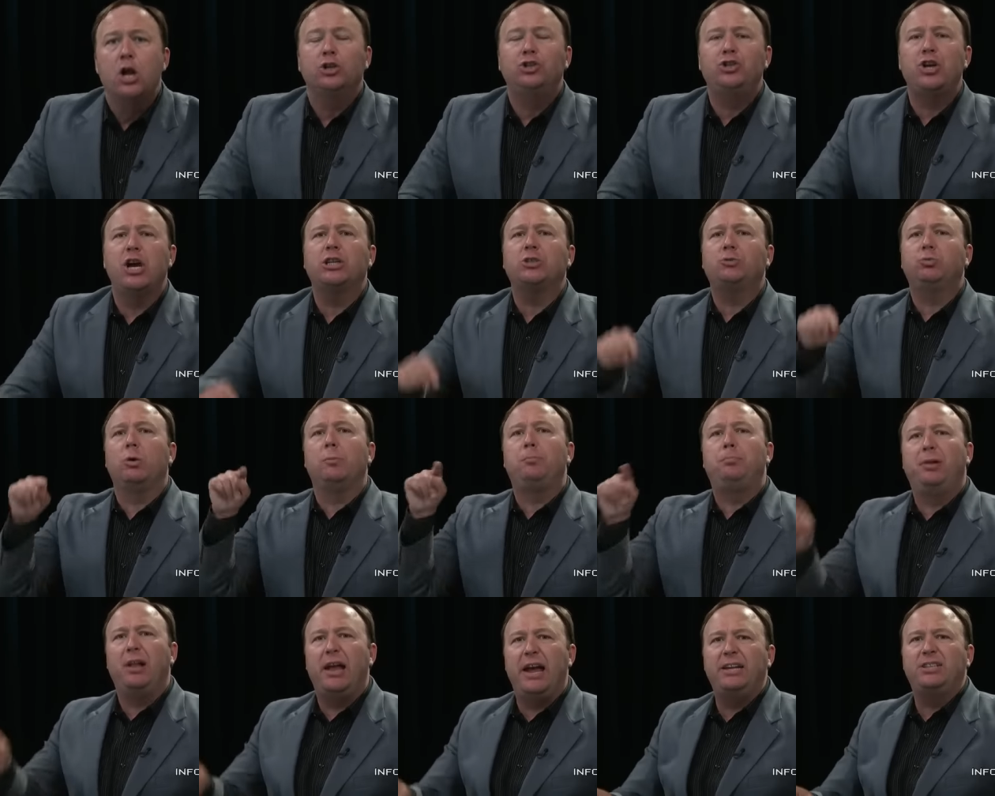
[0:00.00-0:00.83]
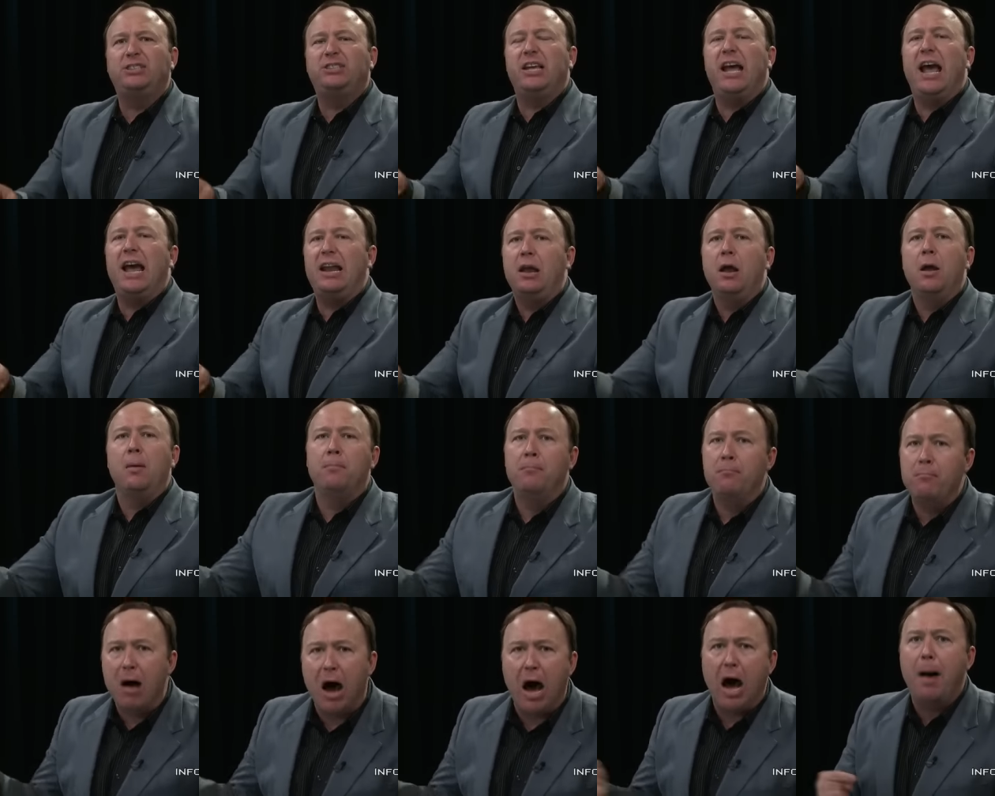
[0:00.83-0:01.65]
just replaced that
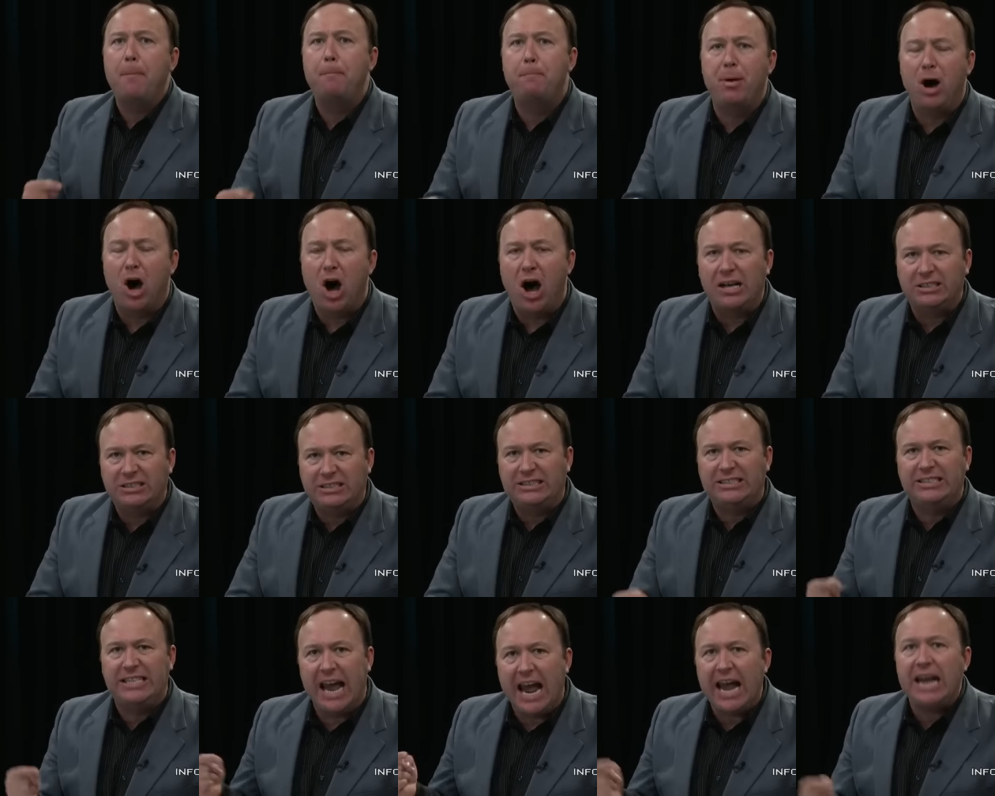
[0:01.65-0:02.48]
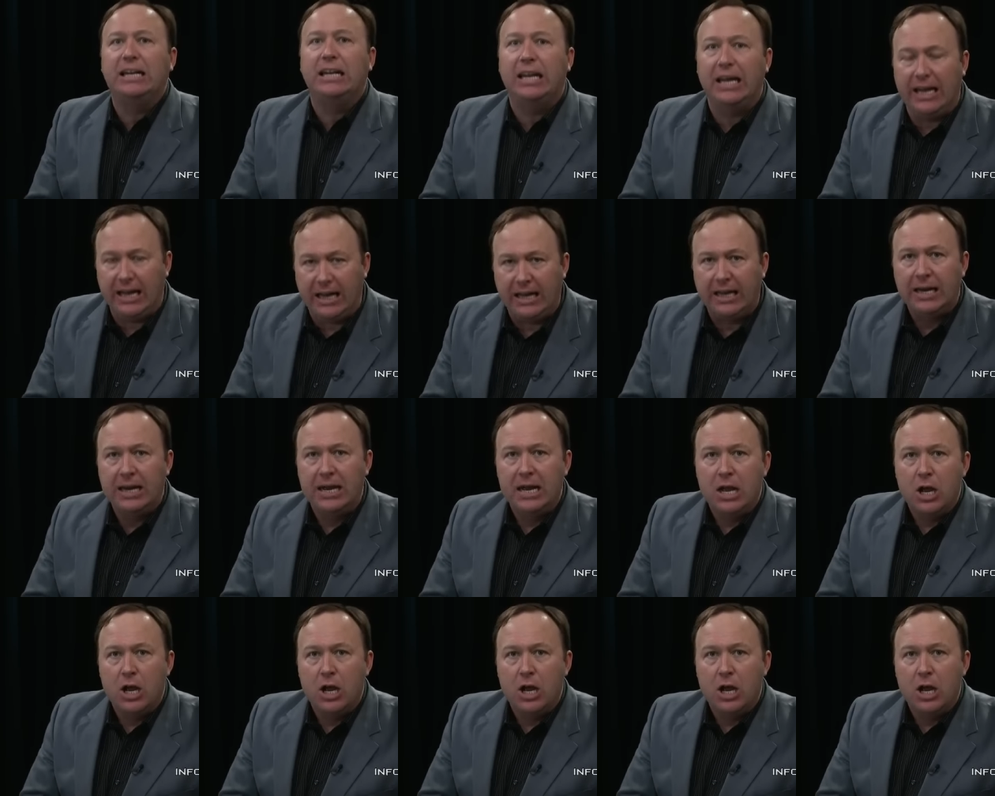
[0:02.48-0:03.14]
mob boss Daley,